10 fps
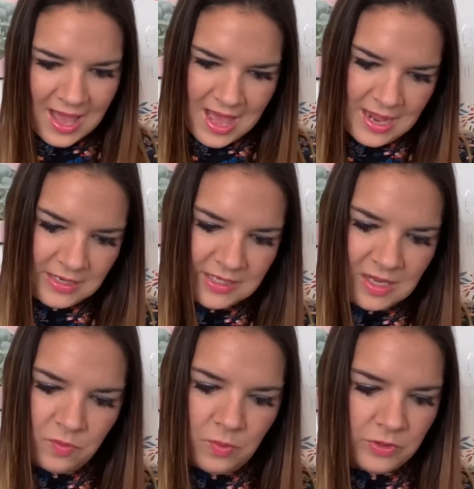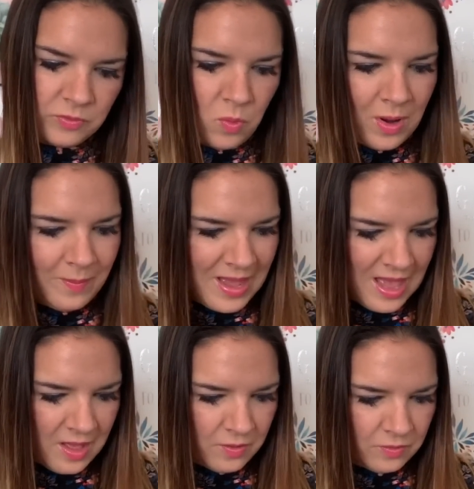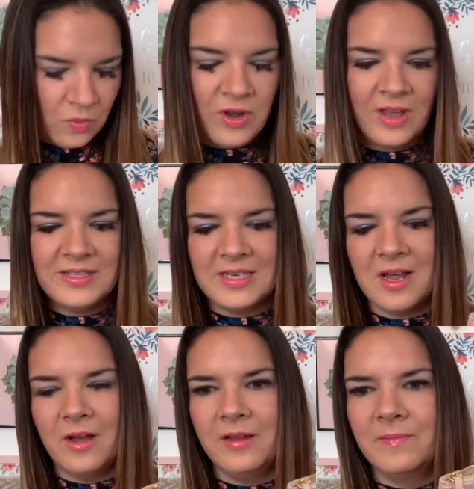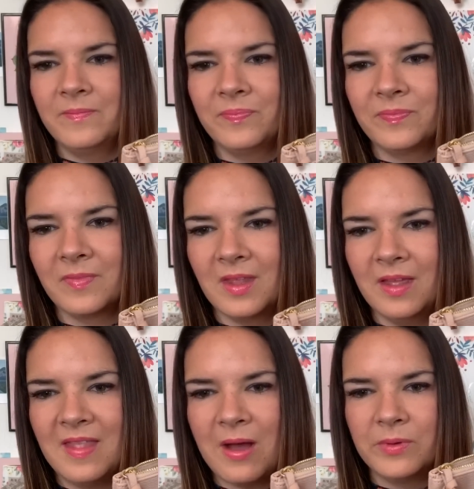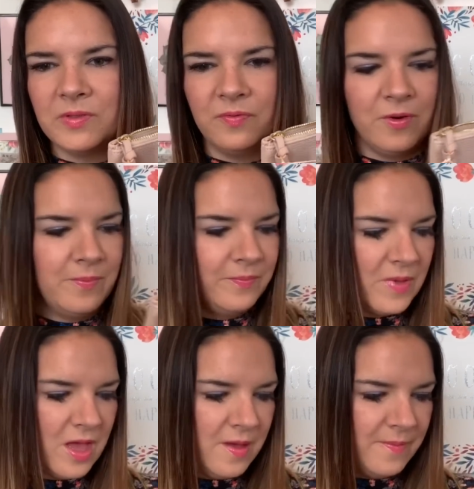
And it was £1.99. And that was from,